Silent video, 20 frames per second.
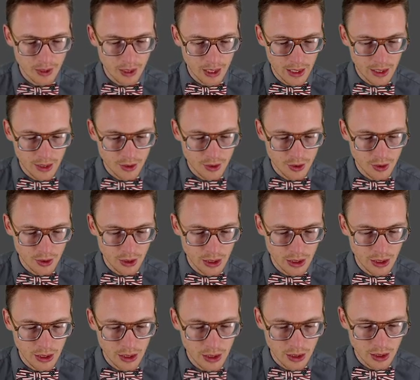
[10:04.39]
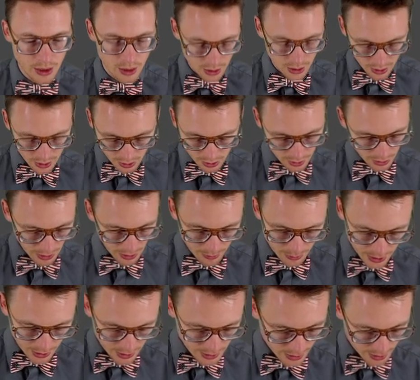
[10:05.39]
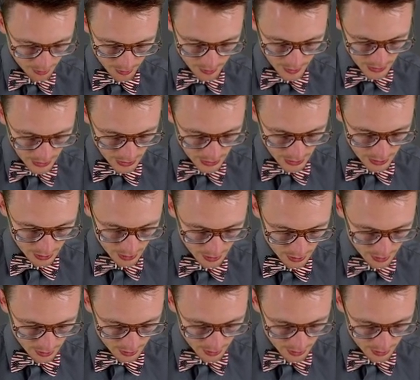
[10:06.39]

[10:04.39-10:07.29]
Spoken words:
actually label it something.